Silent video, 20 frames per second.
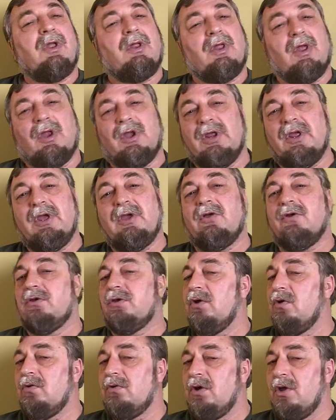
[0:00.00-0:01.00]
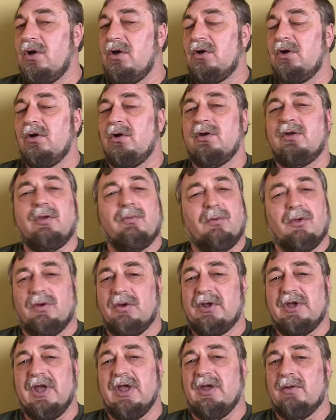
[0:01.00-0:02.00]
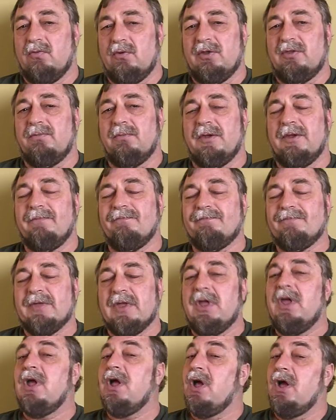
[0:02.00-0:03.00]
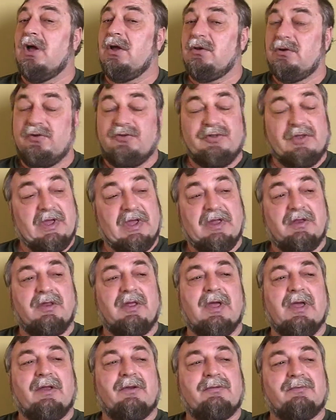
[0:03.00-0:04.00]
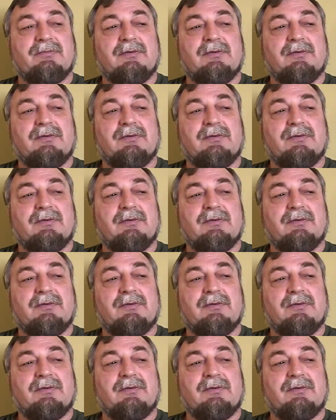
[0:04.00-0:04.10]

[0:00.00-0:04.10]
that he could no longer communicate with me. I understand that.